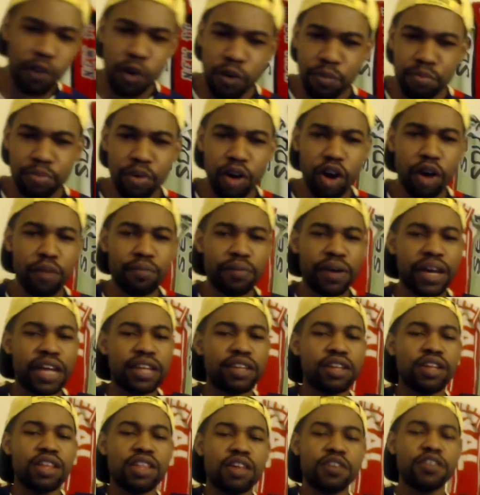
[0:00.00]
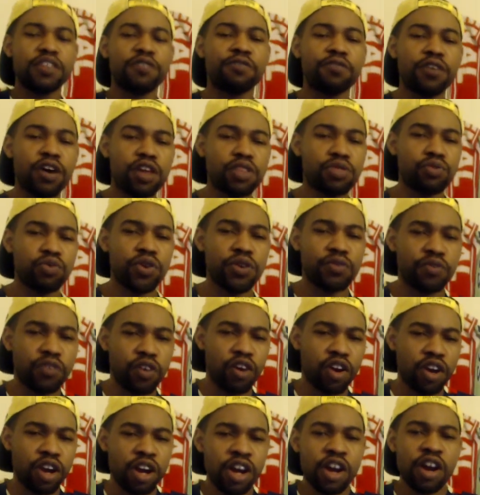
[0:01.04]
football, man. The front three
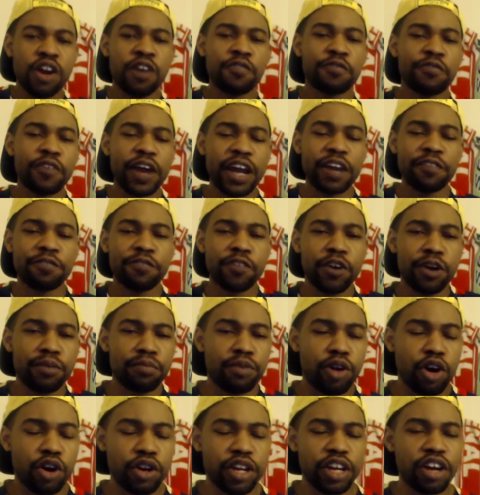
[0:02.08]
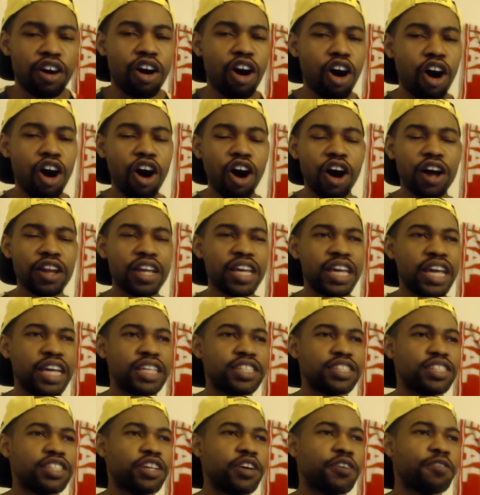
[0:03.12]
for Frankfurt, bro. Their
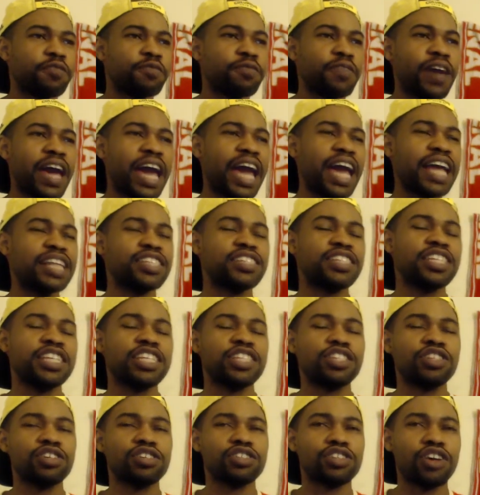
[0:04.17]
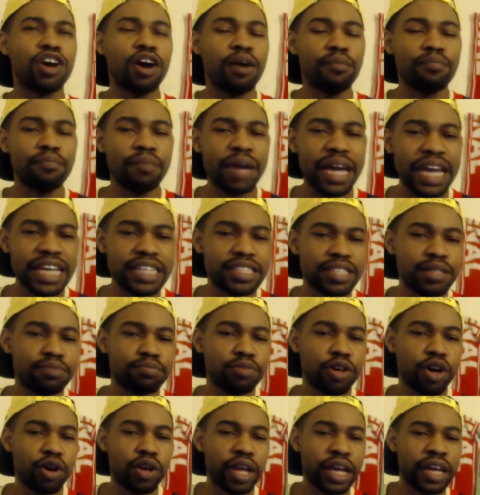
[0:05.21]
audience, their fans, it's just amazing,
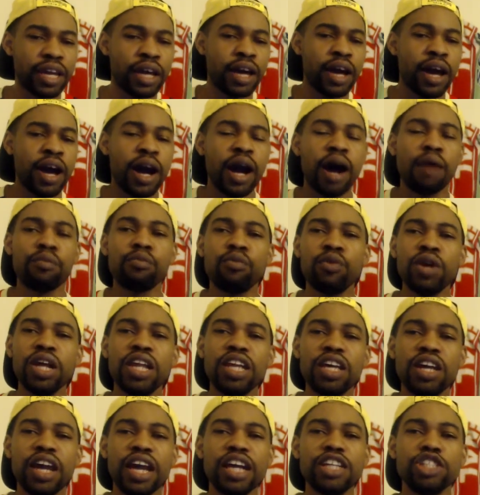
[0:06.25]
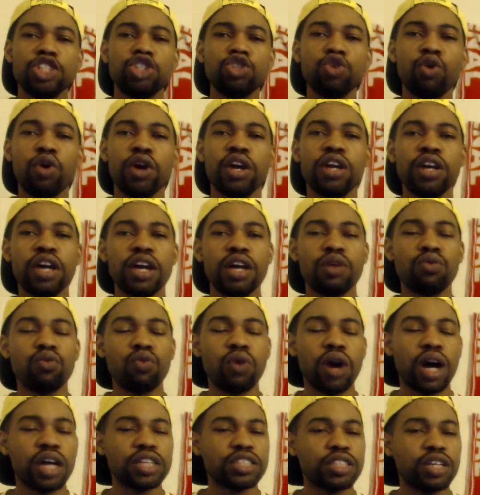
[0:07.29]
bro. Like, I'm really enjoy
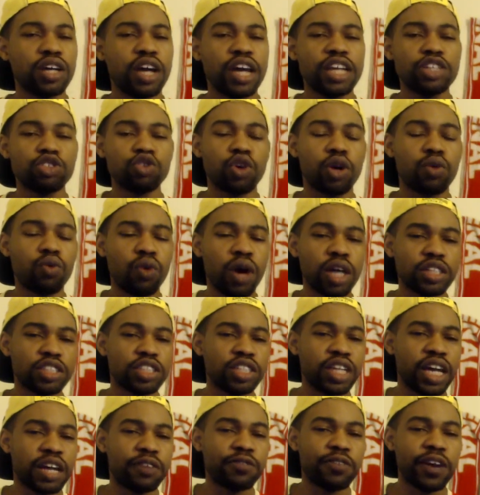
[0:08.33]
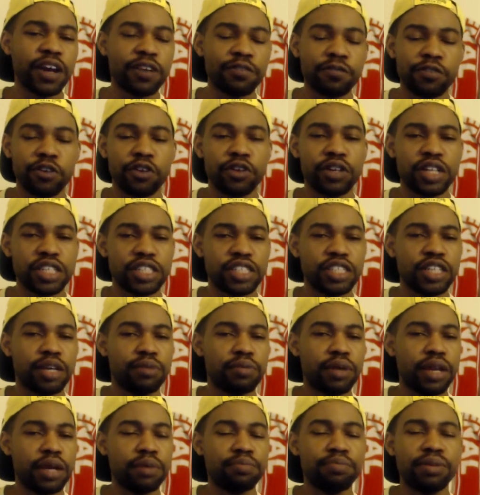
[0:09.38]
watching like Frankfurt this year,
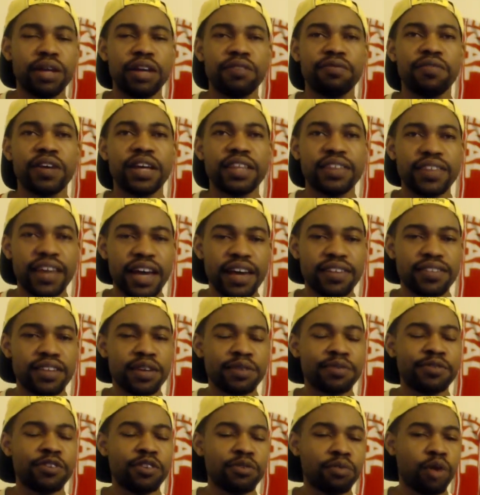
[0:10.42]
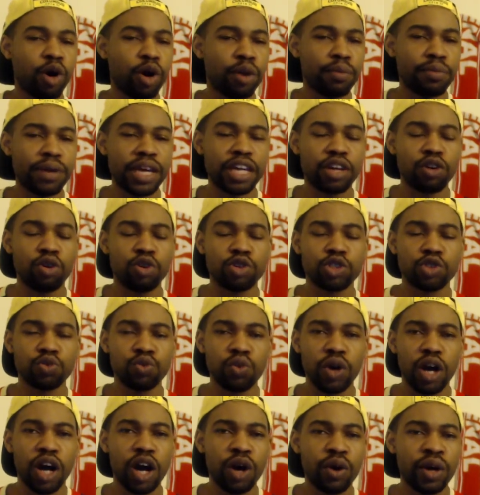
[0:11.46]
man. They're playing fantastic football. They're being coached
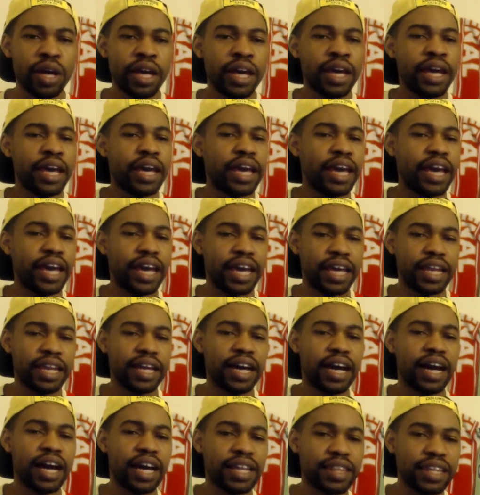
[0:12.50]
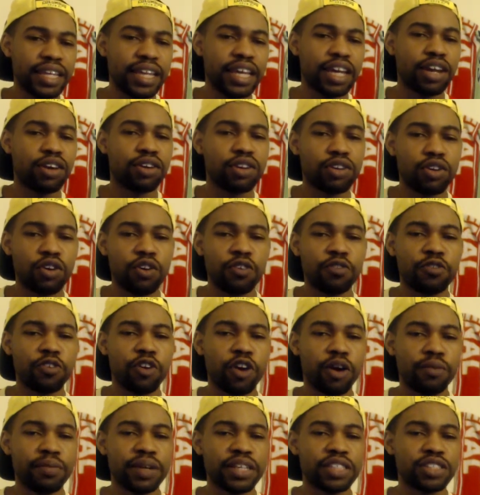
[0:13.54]
well, and I think they're gonna go
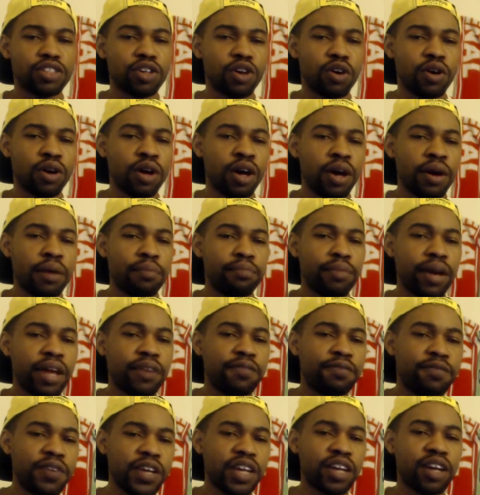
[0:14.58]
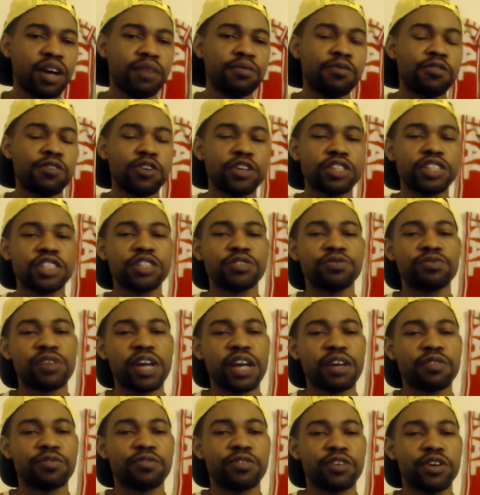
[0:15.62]
far, man. So Benfica versus
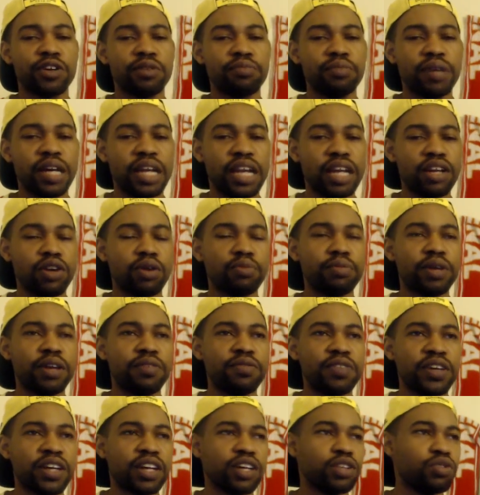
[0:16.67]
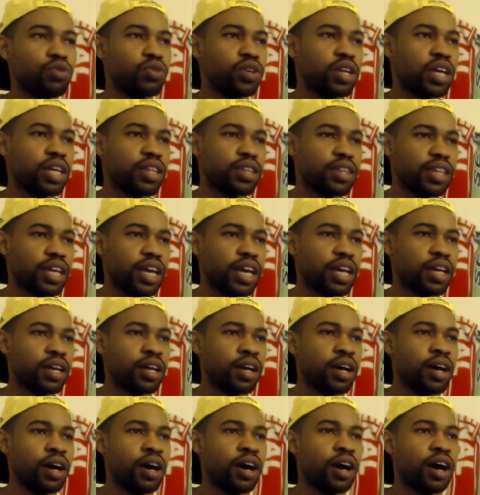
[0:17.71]
Frankfurt, man. I know Benfica doing their thing,
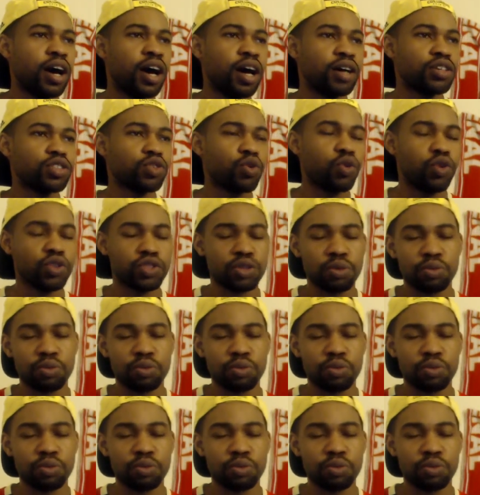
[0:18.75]
scoring